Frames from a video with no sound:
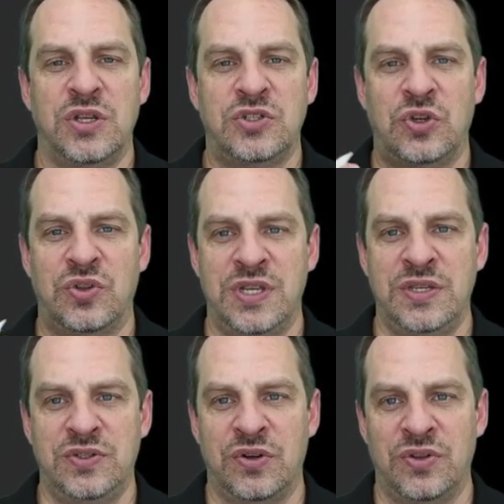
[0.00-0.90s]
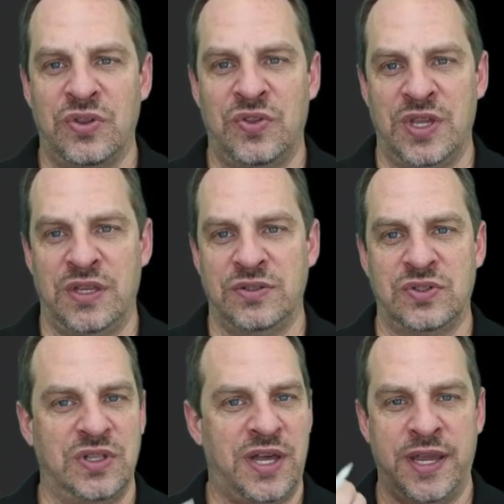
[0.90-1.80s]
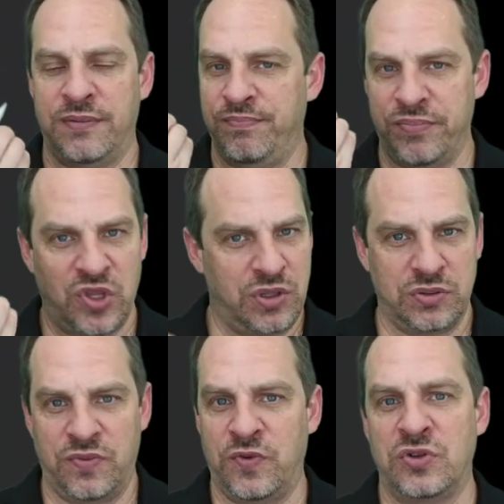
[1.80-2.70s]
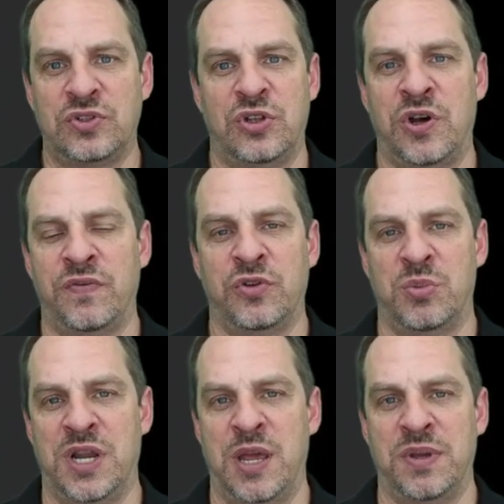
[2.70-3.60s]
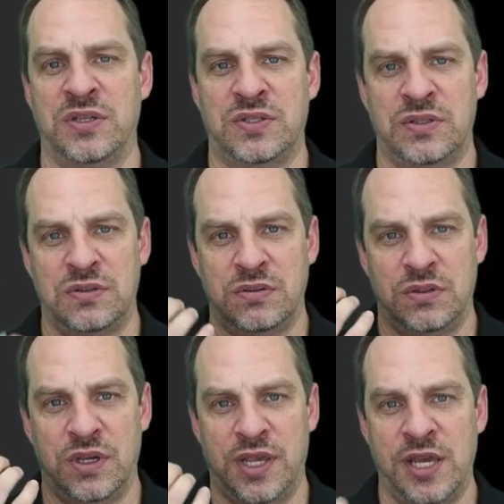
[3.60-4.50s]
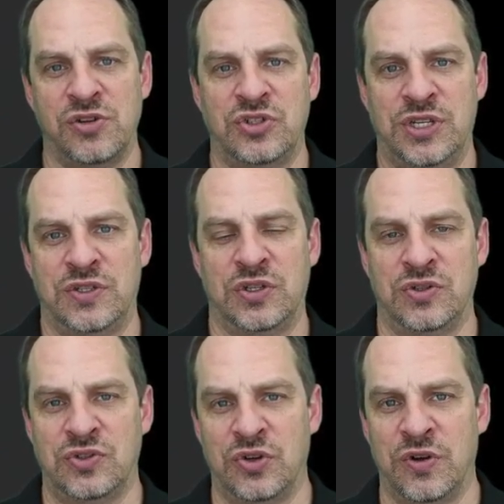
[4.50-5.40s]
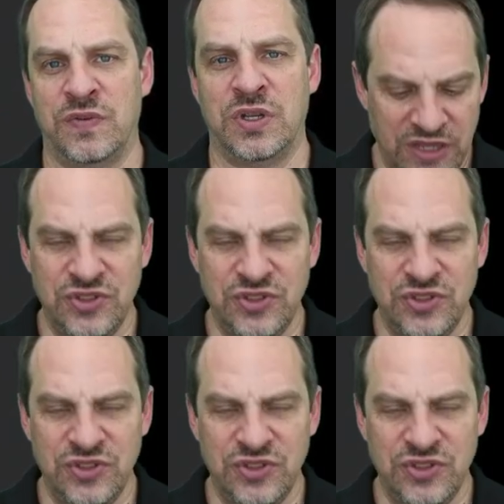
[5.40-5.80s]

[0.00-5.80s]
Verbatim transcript: So these are the things like first law of thermodynamics, energy is conserved.